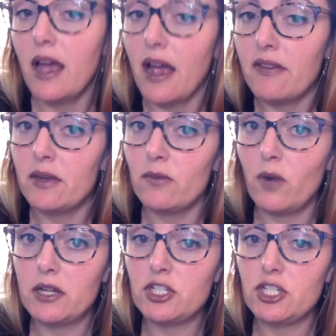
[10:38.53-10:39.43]
and then
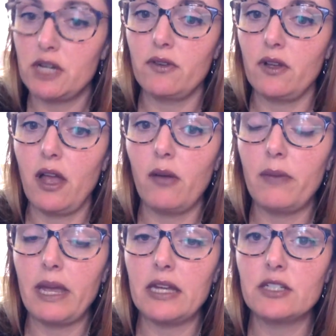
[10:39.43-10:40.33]
one general help
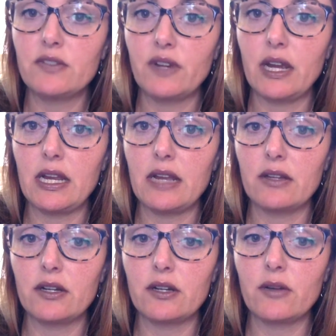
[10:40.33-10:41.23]
page for any other